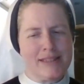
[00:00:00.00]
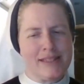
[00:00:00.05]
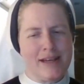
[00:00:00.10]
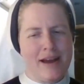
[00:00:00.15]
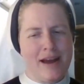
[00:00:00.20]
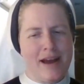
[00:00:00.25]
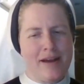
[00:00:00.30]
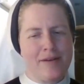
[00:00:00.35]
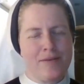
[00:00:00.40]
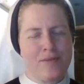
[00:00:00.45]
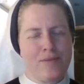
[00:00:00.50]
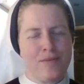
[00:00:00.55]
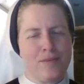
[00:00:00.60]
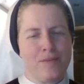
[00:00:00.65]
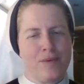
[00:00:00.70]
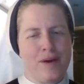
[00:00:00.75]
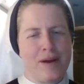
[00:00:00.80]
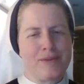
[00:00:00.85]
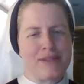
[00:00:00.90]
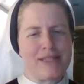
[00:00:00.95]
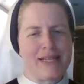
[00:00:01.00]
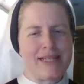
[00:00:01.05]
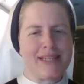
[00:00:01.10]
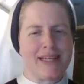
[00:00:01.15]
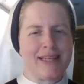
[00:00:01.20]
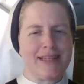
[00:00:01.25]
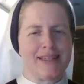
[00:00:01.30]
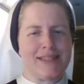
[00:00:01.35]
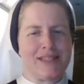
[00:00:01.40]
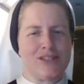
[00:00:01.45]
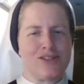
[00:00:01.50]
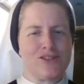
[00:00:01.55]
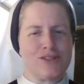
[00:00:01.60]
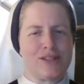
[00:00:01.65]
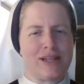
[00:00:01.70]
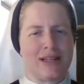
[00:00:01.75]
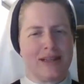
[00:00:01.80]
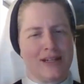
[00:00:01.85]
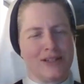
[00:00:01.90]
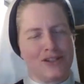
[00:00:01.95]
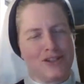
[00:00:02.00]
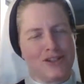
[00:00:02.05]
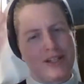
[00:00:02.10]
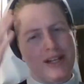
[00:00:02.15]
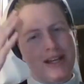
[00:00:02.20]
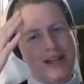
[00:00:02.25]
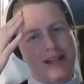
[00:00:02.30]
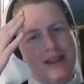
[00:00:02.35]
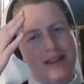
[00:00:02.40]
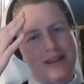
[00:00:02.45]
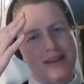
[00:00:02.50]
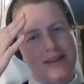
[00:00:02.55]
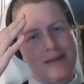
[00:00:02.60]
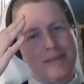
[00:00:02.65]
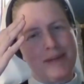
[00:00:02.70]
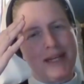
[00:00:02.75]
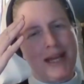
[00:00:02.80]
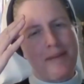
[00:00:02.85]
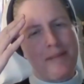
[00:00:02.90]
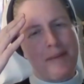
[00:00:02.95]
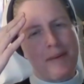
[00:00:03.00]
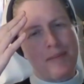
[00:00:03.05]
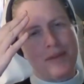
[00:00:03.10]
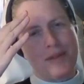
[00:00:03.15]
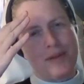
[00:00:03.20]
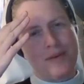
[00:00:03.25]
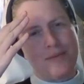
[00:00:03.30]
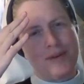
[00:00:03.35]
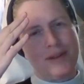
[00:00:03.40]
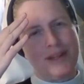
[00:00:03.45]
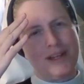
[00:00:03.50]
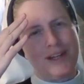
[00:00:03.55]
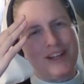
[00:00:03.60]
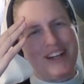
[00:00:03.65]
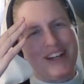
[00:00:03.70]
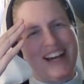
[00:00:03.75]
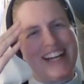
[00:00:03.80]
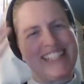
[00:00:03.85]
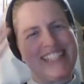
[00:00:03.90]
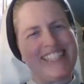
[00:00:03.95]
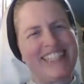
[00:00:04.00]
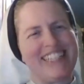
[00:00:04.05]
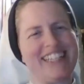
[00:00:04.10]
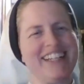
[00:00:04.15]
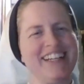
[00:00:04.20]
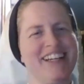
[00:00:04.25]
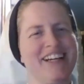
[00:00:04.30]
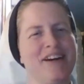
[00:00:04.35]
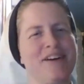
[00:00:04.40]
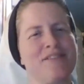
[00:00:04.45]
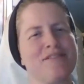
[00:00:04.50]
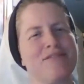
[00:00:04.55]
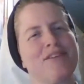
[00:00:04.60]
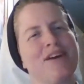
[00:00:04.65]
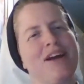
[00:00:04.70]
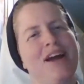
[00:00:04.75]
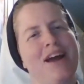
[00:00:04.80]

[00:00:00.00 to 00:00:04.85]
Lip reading: I was asking the sisters at lunch, and somebody came up with a really good idea of